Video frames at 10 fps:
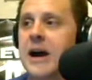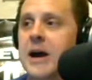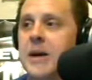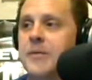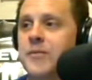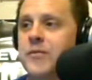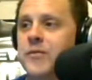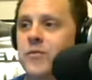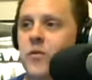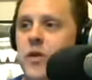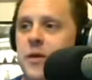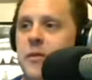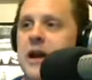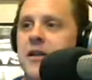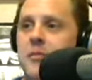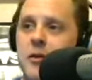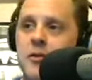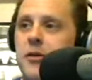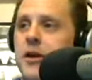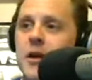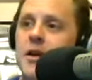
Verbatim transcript: Um, what a pile of poo.